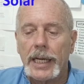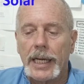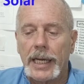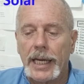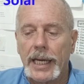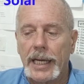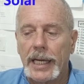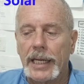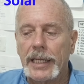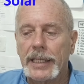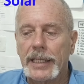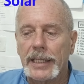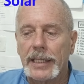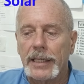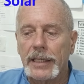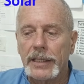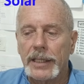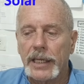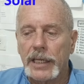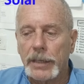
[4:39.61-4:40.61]
and
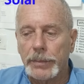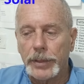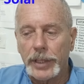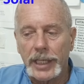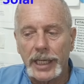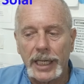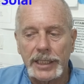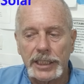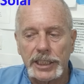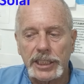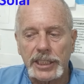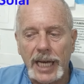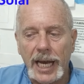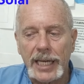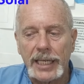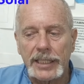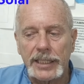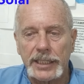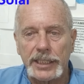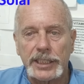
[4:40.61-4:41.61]
they could put it on the
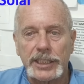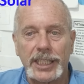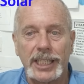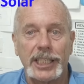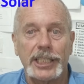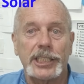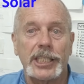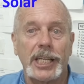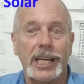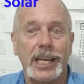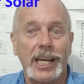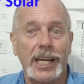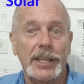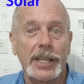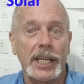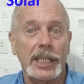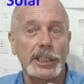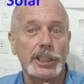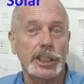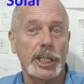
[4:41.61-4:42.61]
side of these things and
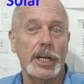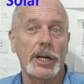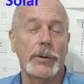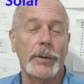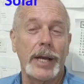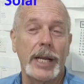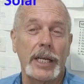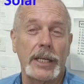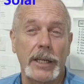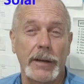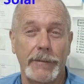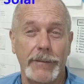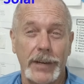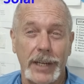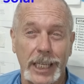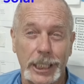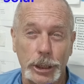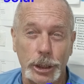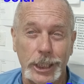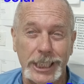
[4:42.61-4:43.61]
then generate enough
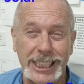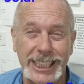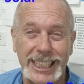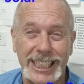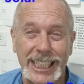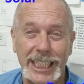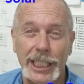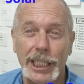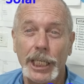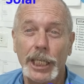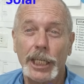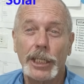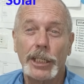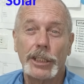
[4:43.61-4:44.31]
electricity